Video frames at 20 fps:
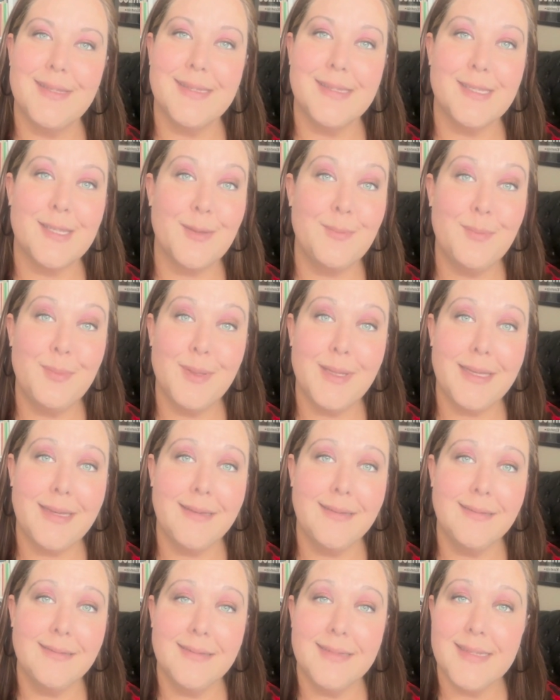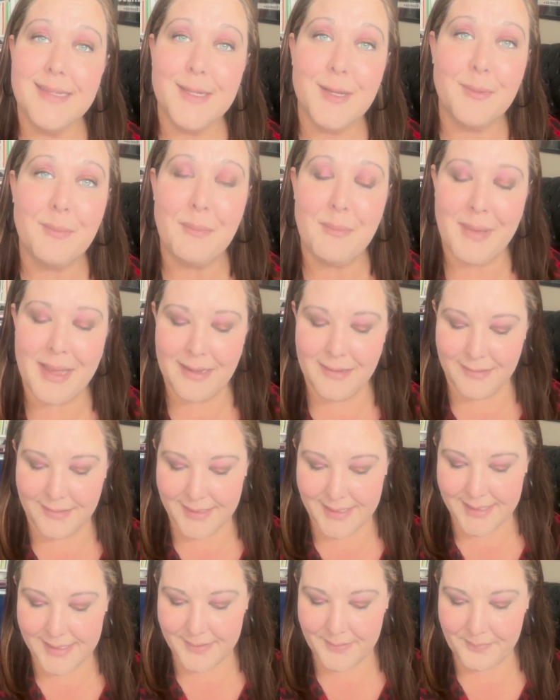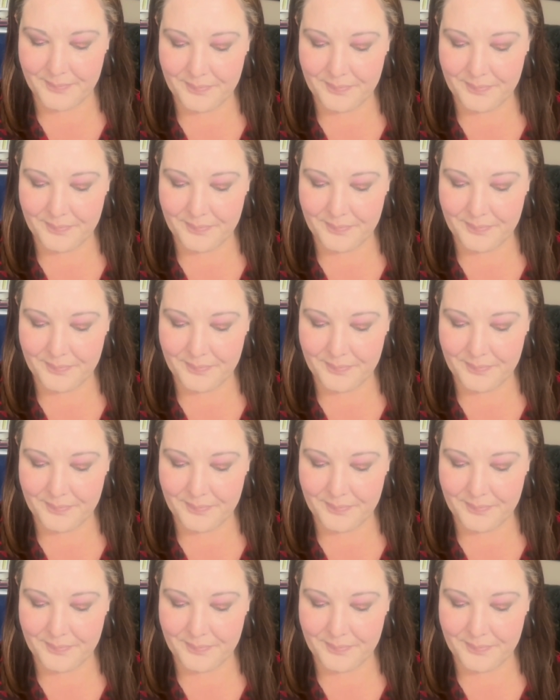simply to melt.